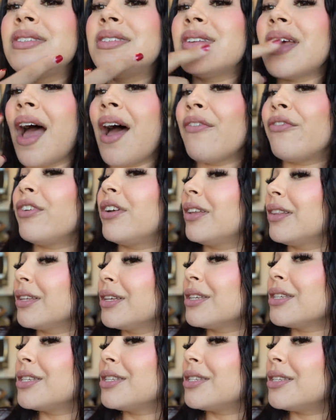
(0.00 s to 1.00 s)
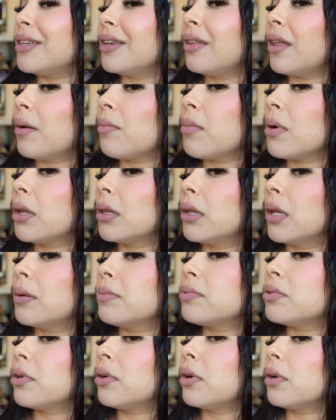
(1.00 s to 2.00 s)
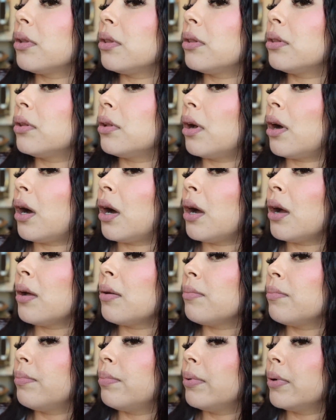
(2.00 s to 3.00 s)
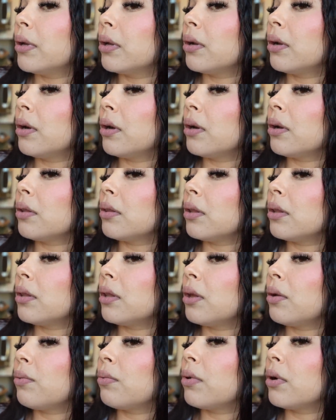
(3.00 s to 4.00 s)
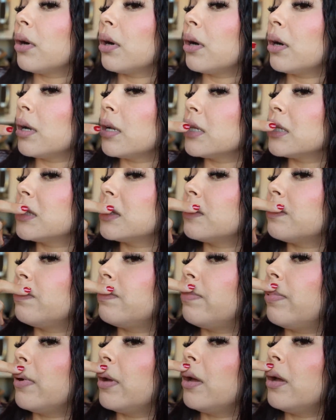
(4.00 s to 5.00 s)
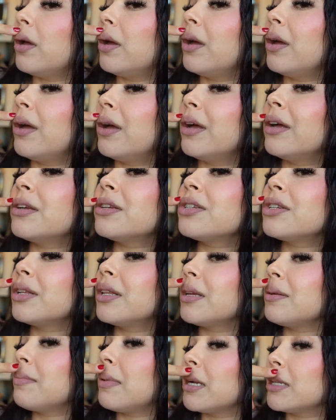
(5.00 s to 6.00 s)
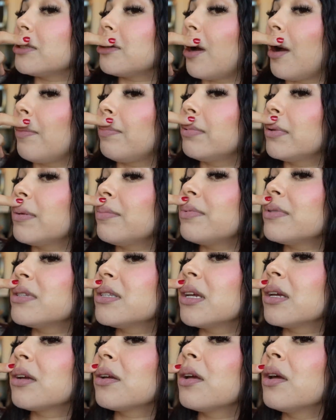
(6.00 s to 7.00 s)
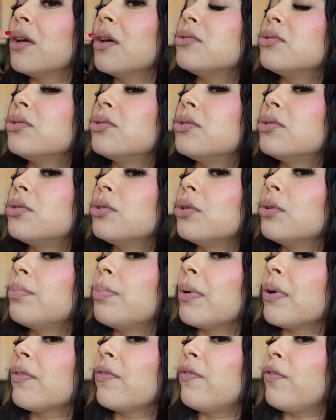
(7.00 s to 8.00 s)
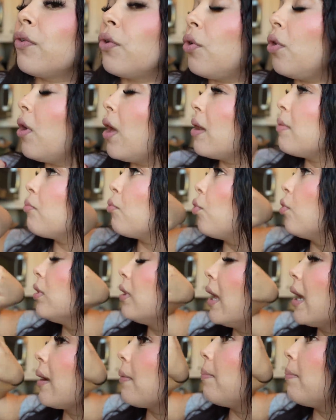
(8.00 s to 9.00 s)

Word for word: definitely see that my lips are a lot bigger than they were, especially my top lip is like super full and more like